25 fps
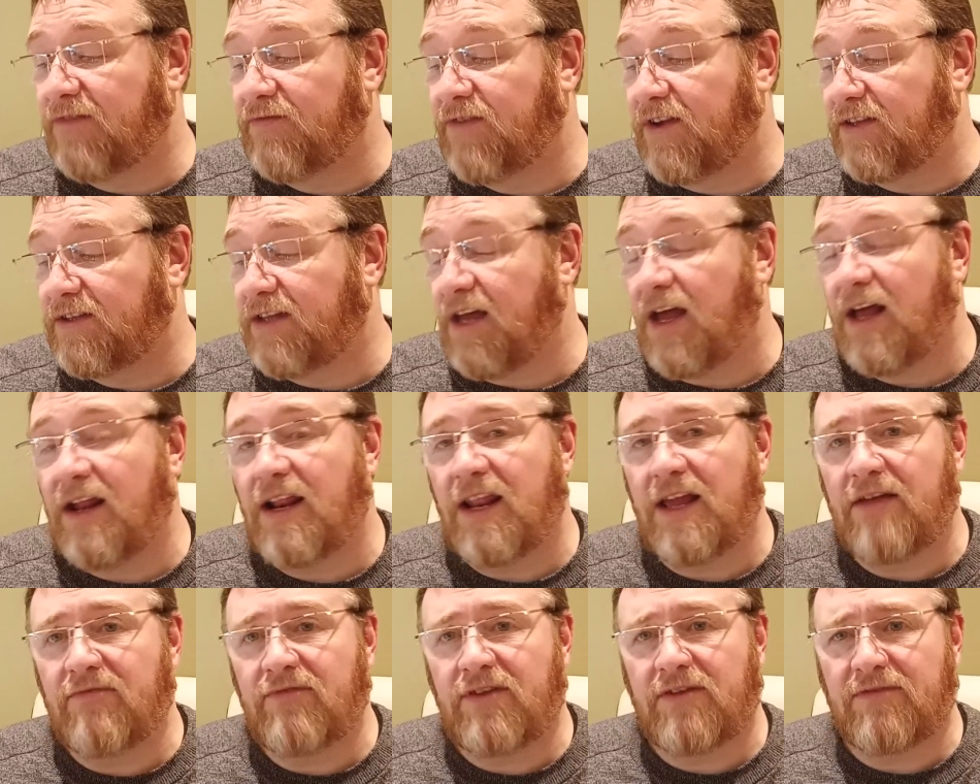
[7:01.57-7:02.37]
if you had
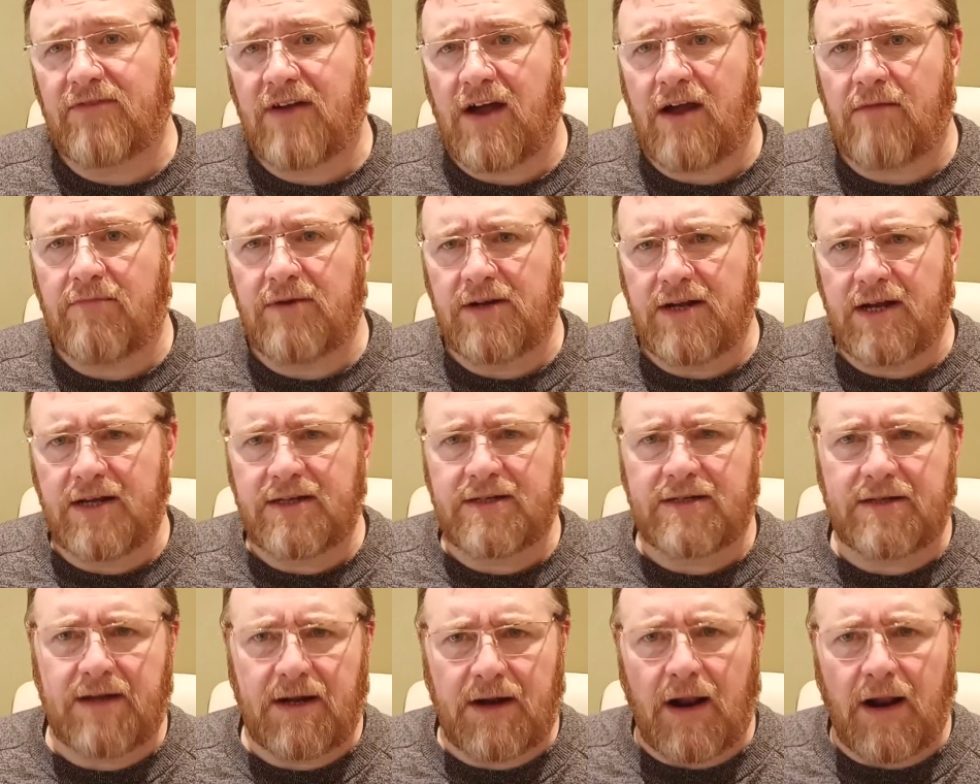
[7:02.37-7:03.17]
that level of
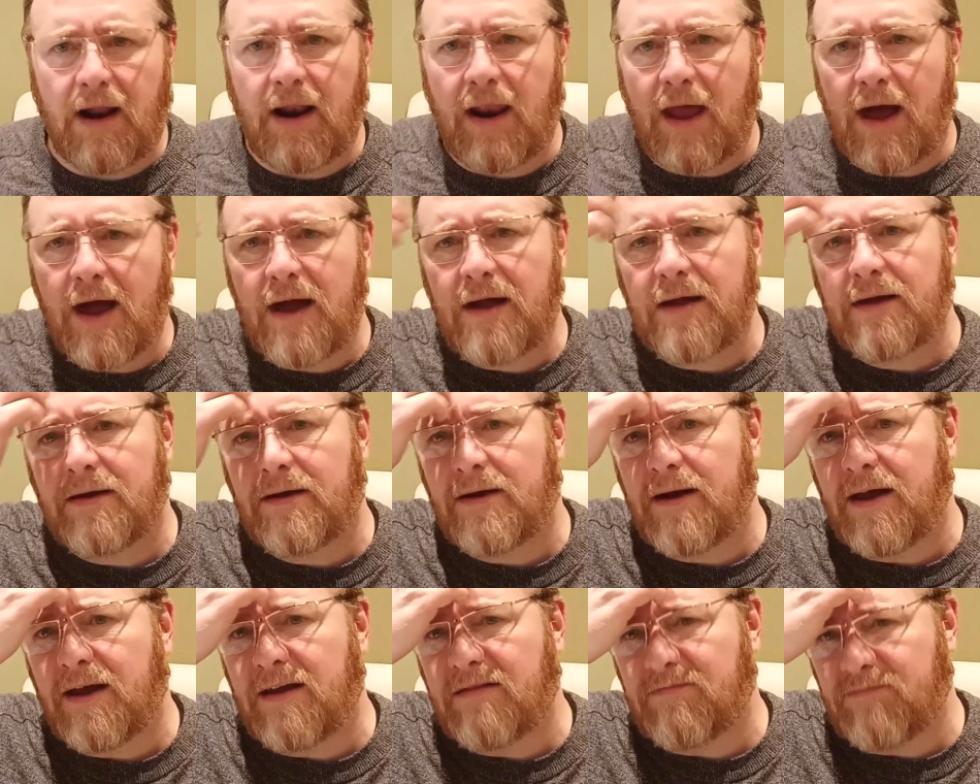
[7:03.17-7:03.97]
carbonation in a
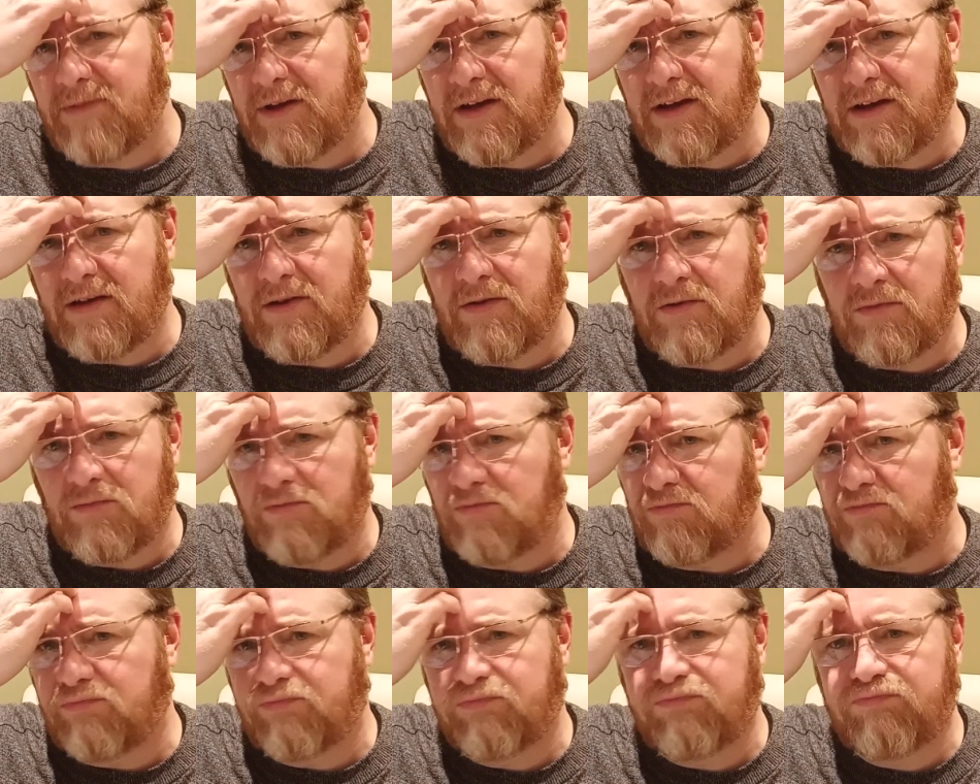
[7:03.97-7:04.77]
lager, it'd be
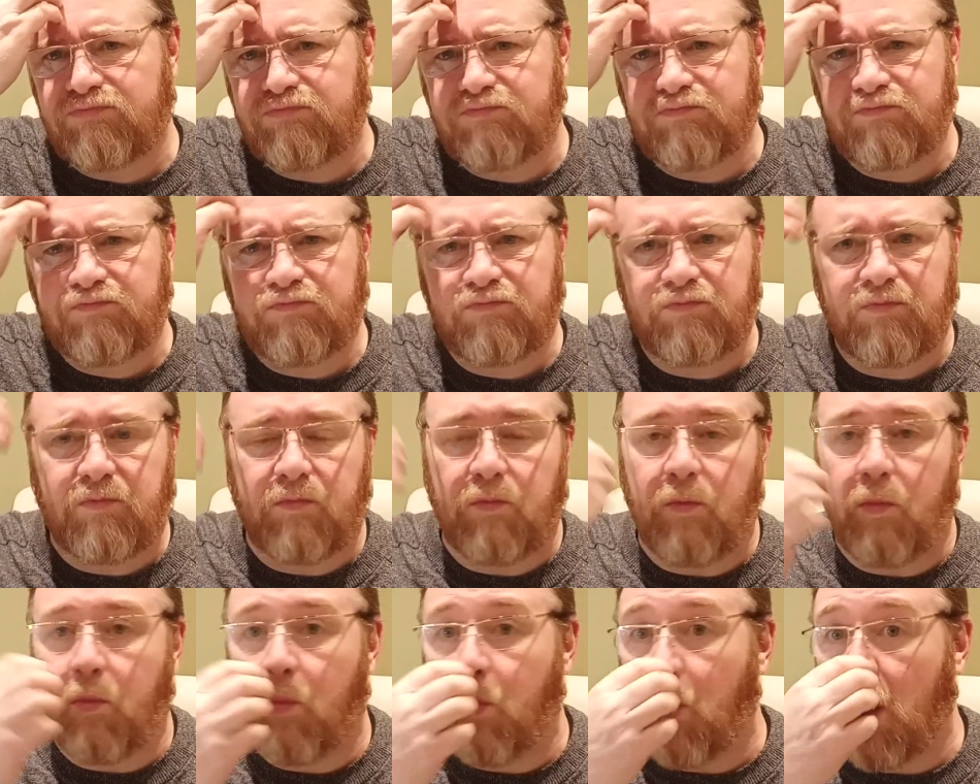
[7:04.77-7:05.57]

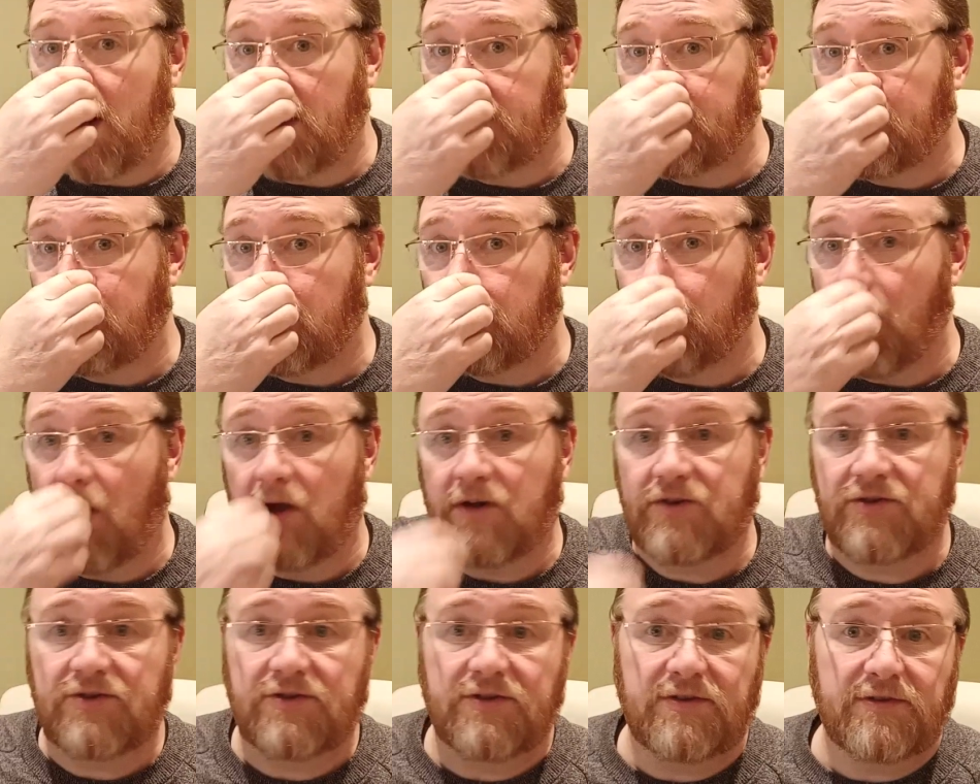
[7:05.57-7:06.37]
way too
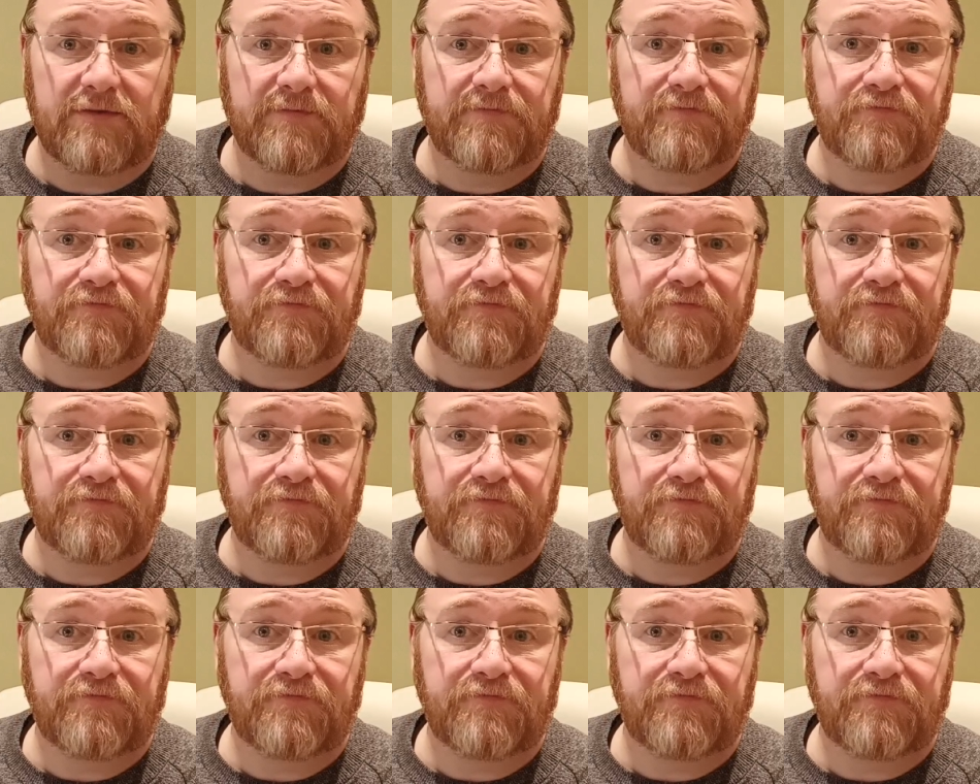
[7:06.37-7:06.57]
much.